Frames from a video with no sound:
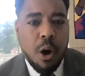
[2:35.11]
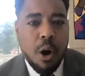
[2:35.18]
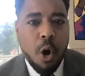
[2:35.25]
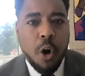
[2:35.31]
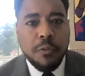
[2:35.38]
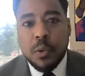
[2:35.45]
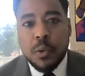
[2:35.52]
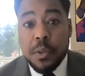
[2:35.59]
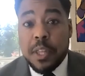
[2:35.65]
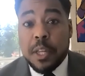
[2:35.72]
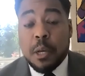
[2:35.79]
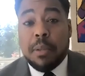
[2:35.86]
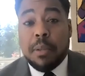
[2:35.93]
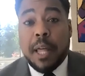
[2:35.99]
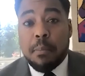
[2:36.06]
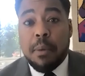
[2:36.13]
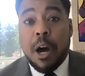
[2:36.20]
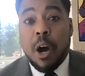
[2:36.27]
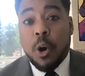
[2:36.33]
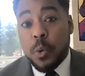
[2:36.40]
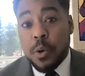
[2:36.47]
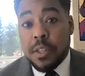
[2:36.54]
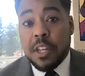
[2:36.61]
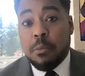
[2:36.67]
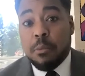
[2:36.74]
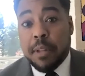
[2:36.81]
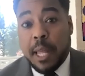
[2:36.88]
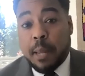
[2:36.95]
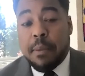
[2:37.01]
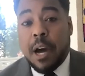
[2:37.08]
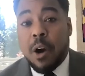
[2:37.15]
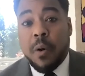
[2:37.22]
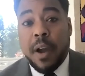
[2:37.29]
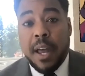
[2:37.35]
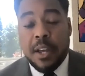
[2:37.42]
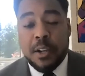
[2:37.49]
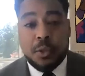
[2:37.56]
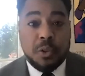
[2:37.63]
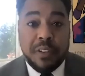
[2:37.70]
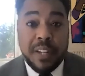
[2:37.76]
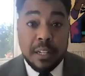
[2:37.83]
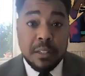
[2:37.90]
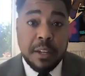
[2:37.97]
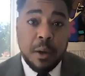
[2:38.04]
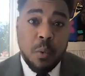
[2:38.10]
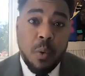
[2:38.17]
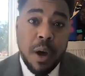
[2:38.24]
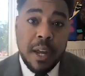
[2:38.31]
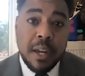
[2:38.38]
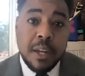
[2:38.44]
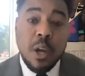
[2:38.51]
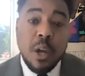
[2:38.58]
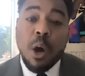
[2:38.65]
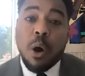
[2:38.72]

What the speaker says: Often when we think of Black Power, we think of Black Power as sort of anti-white